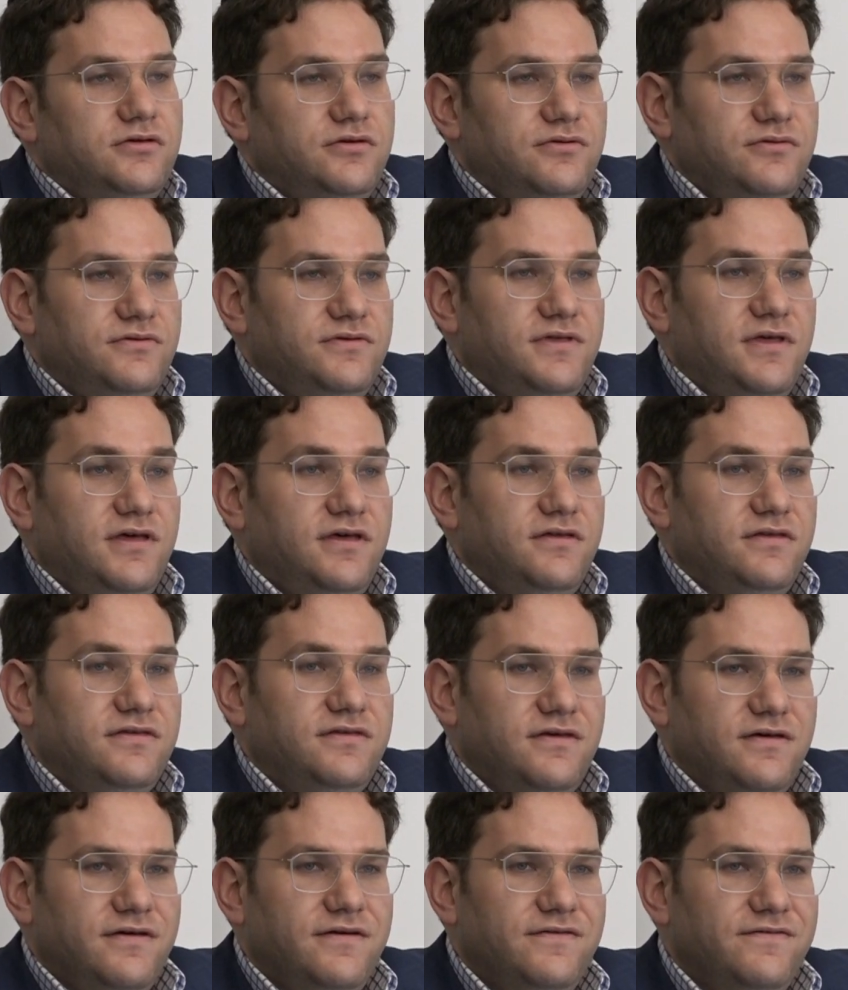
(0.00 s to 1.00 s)
used
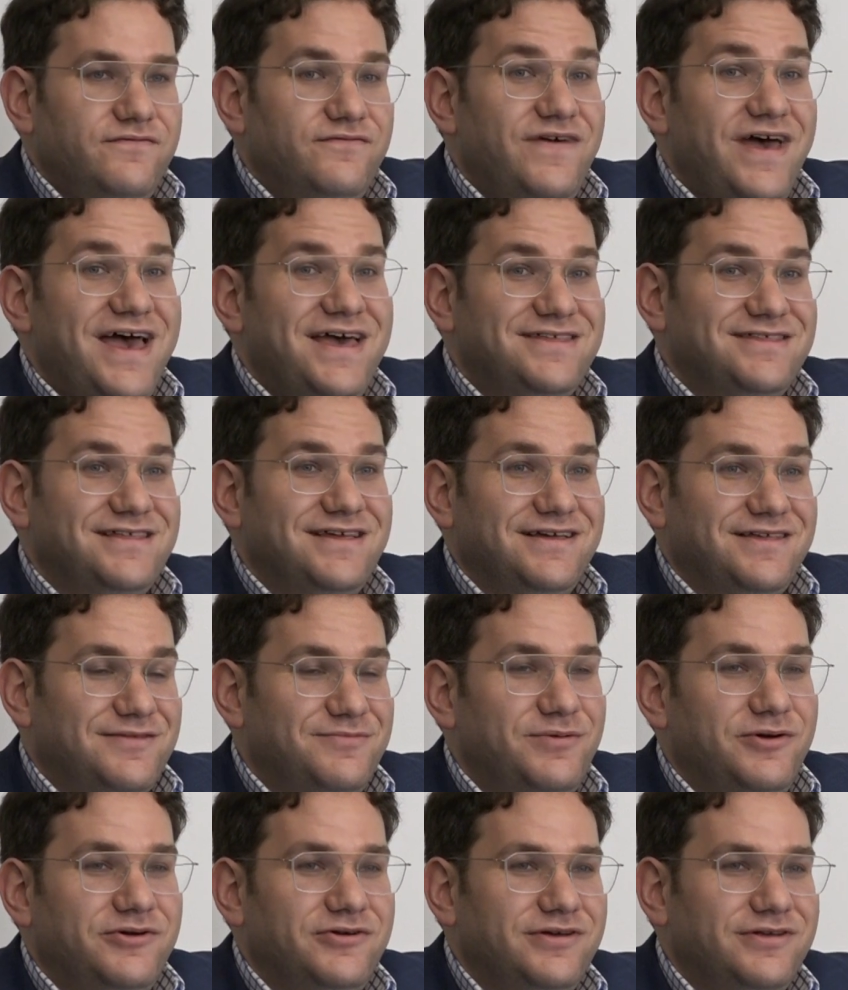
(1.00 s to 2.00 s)
his vast
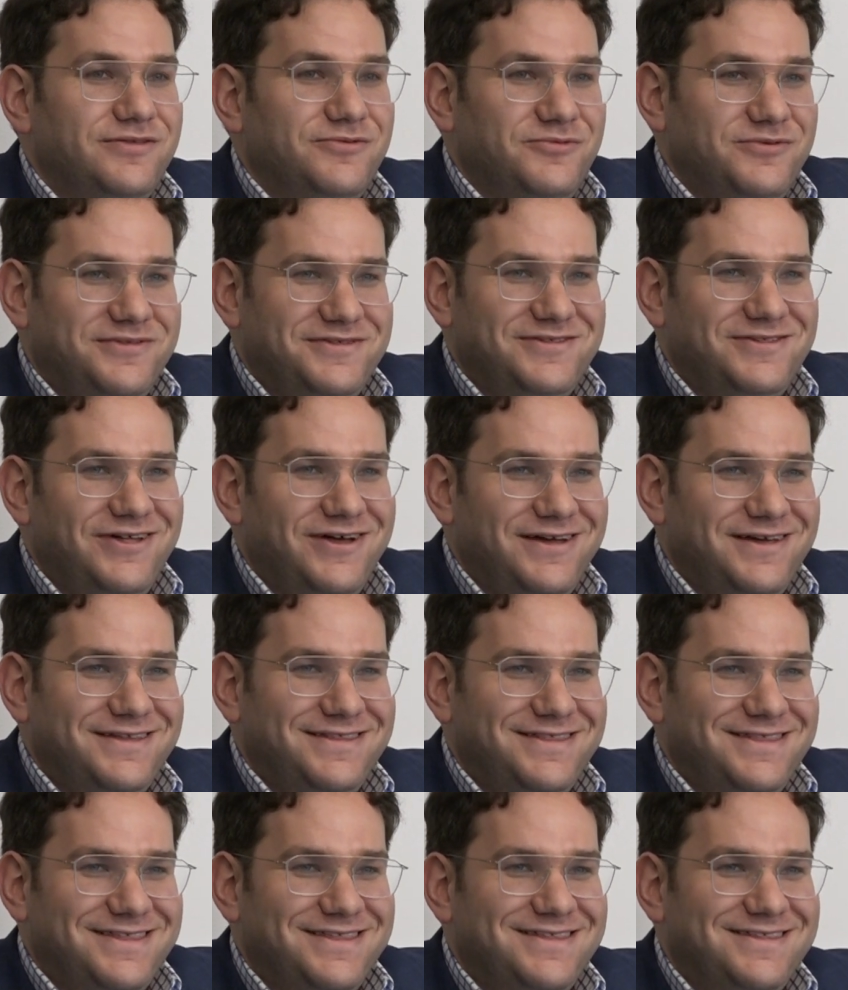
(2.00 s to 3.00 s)
experience with
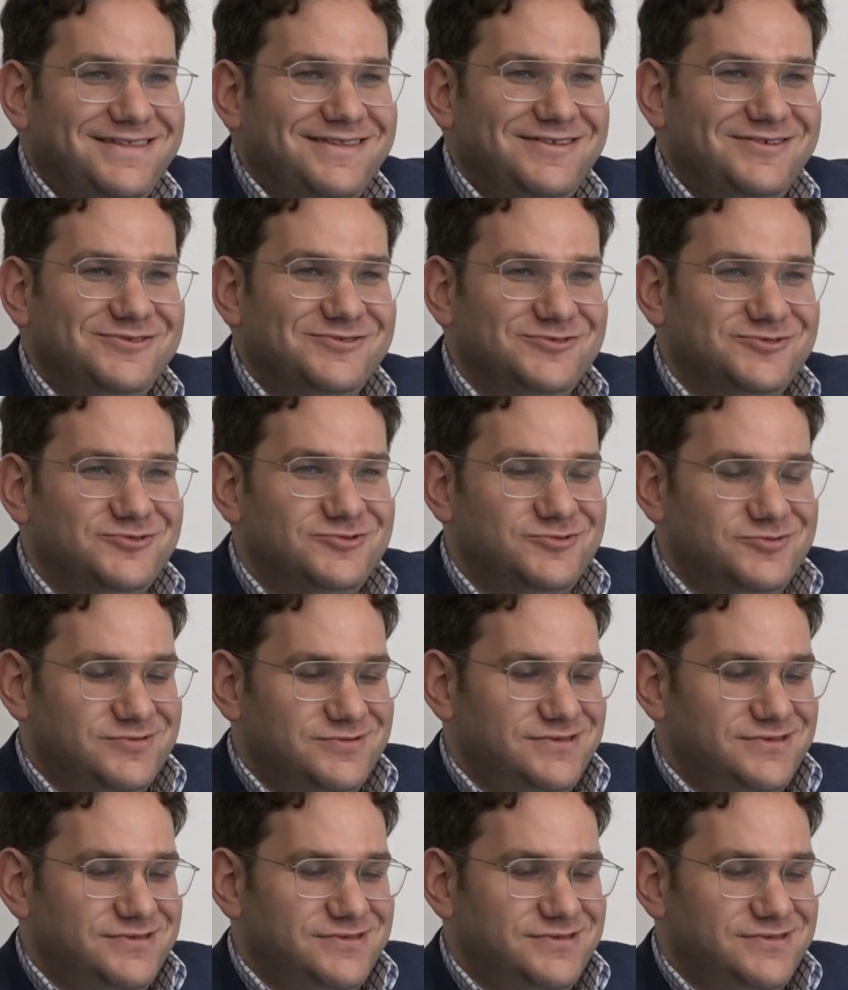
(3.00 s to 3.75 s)
clients to